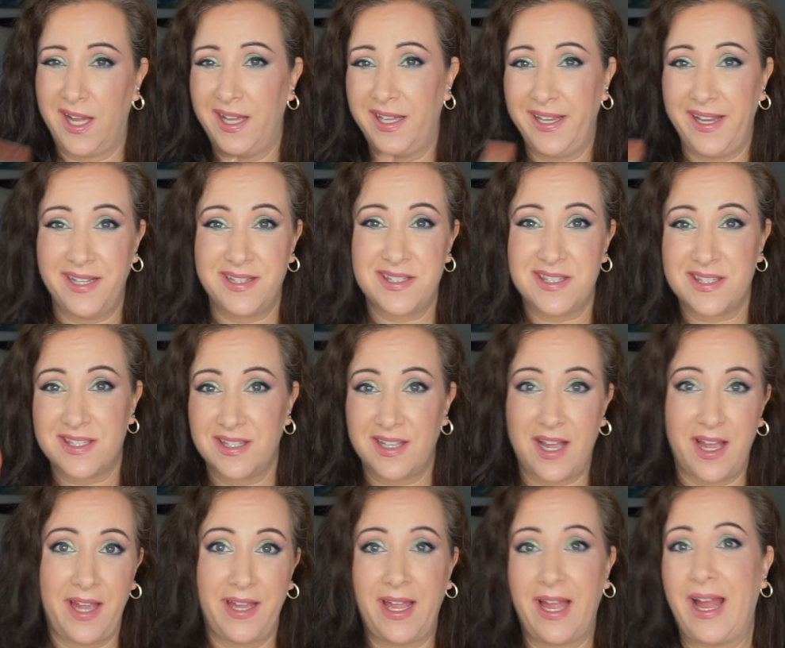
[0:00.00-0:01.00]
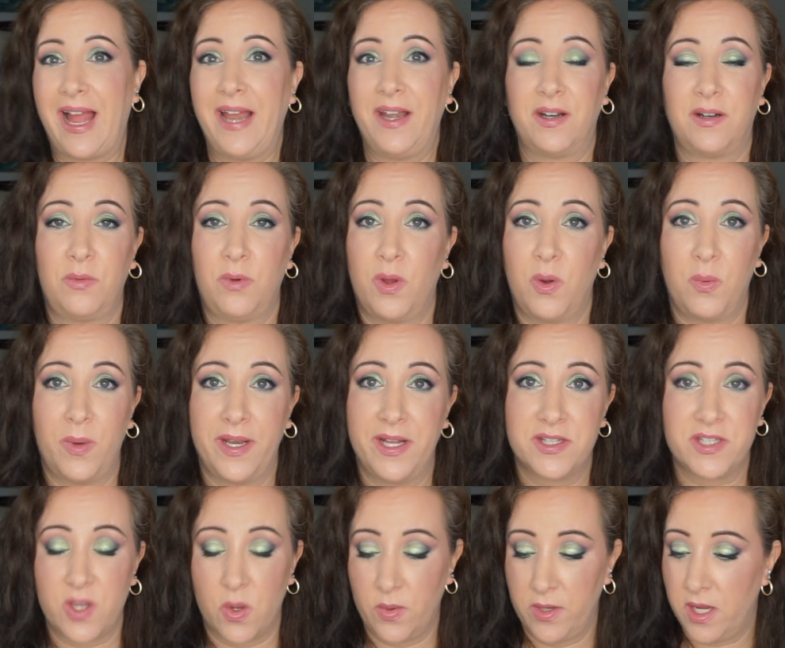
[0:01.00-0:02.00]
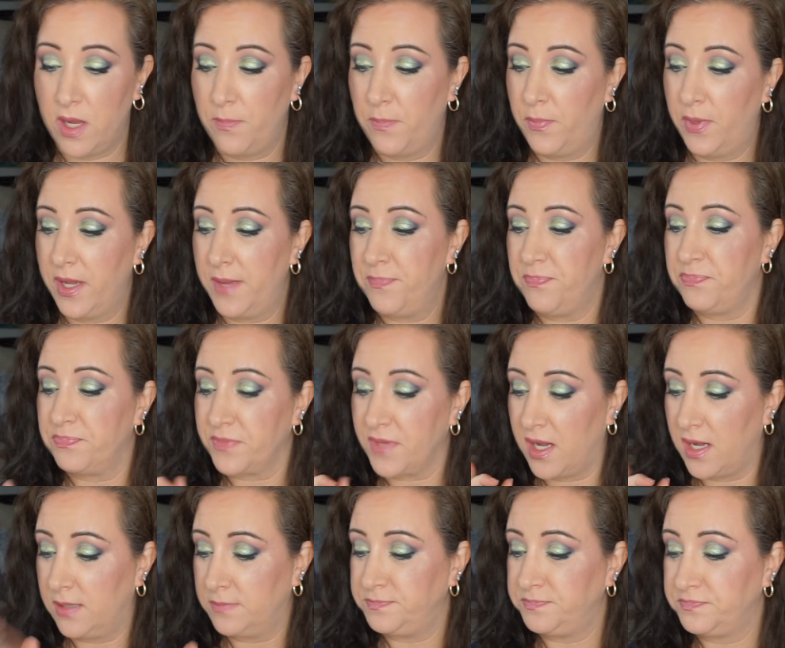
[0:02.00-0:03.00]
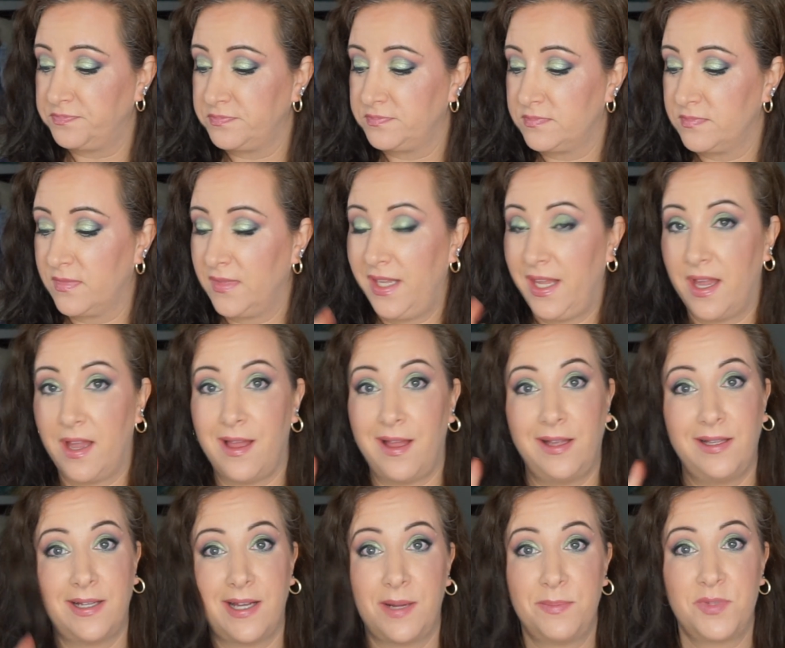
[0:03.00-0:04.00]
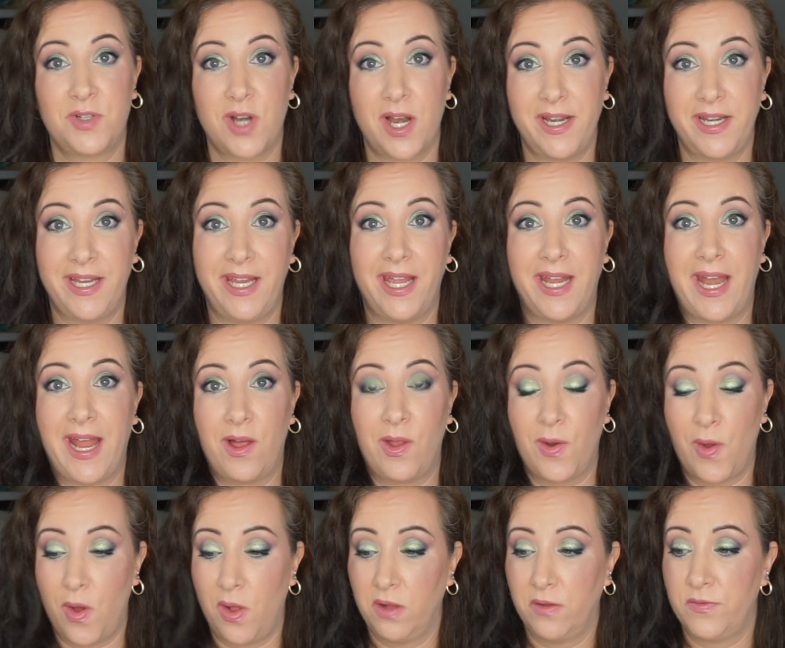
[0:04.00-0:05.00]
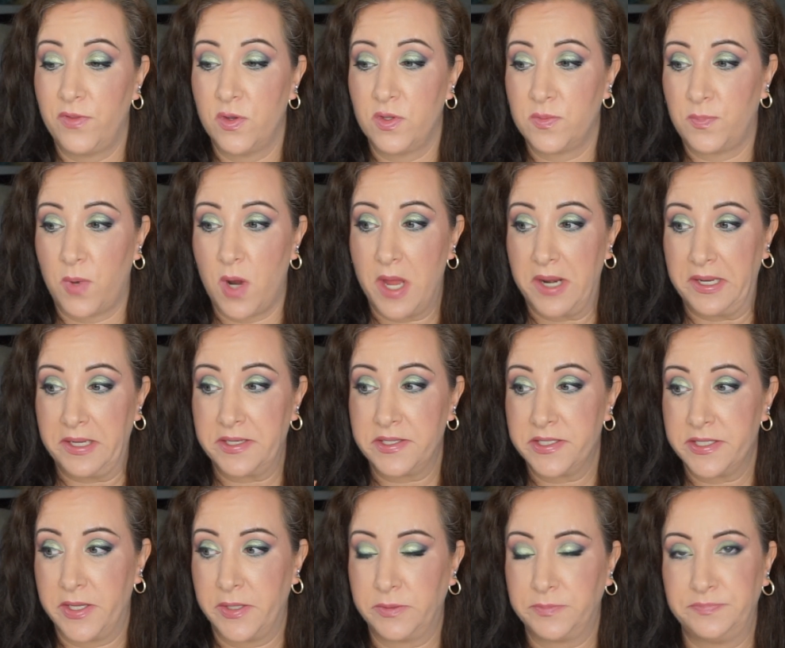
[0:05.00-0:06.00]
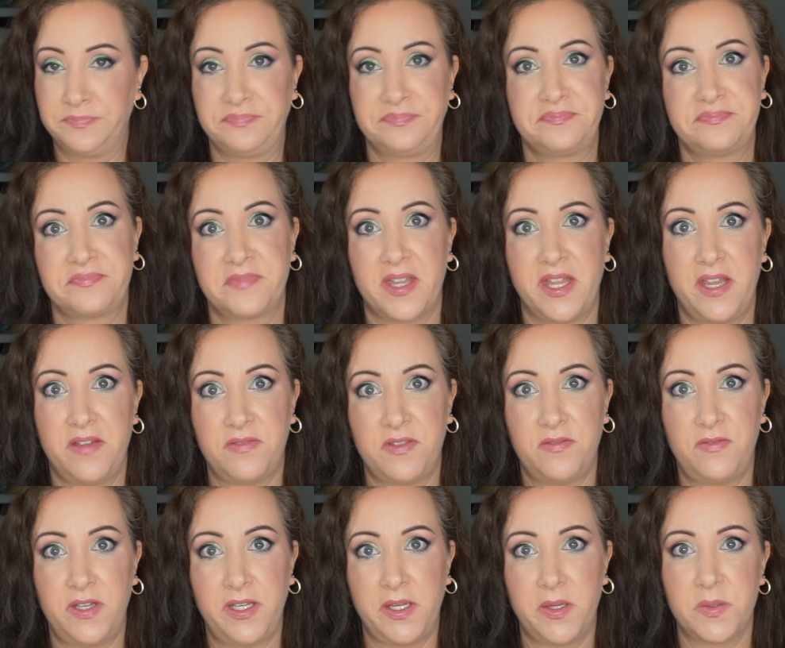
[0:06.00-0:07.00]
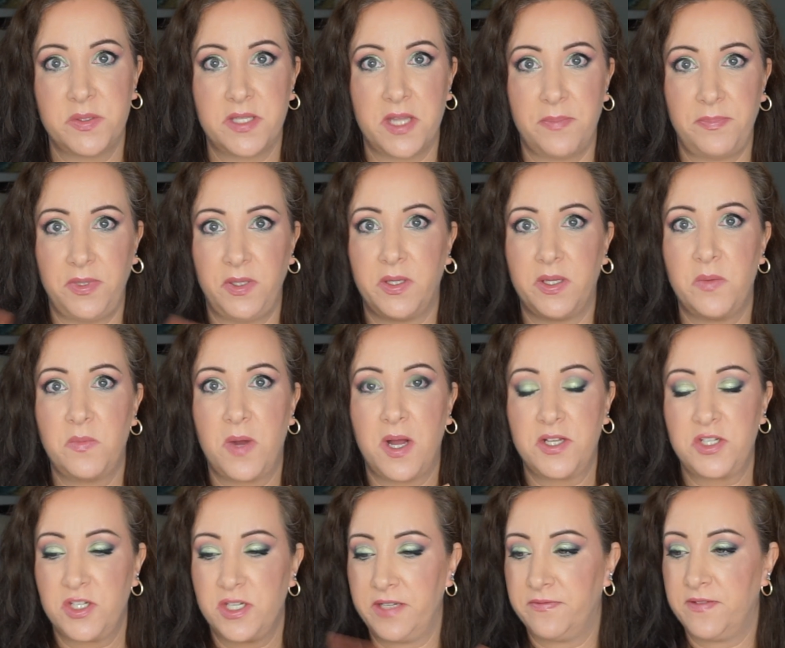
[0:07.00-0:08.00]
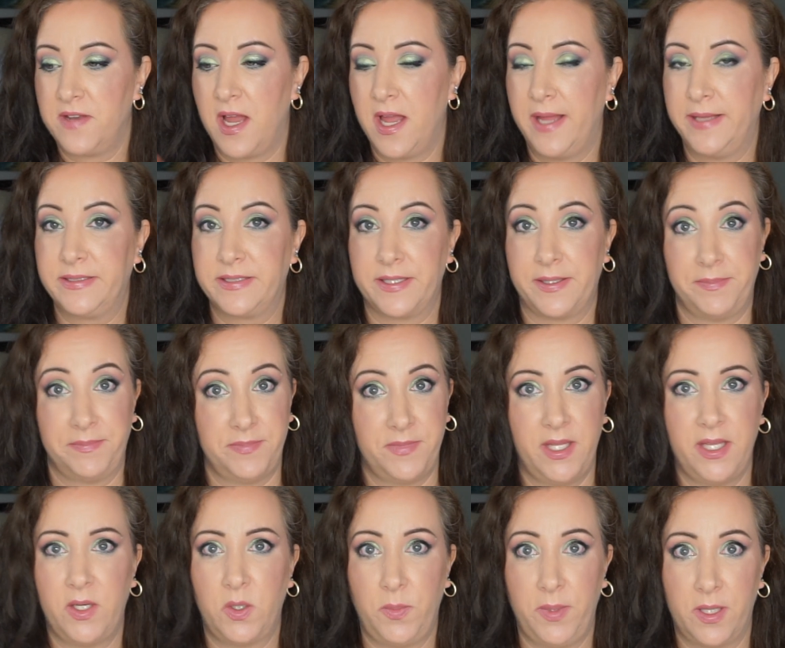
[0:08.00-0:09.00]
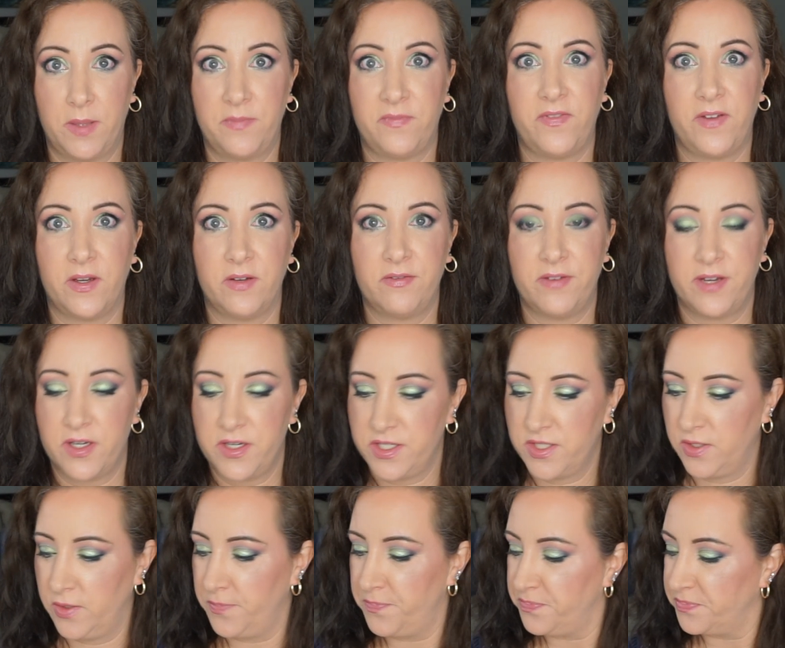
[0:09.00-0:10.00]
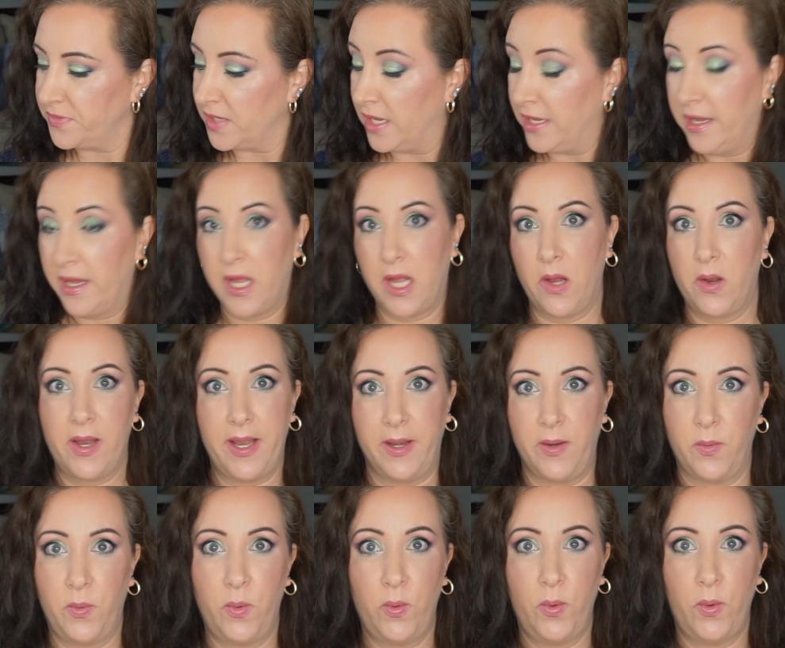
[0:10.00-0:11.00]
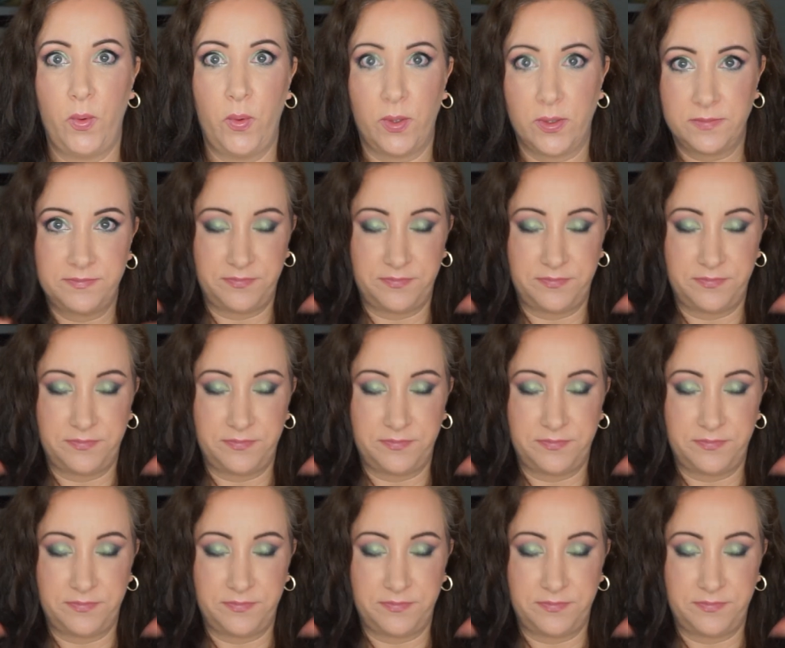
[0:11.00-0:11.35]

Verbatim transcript: It's, I, don't know when it's going up, but um, yeah, I'm trying to get out all of those products. So if the video's up, you can watch it. If not, it'll be up very, very soon. All right, whew.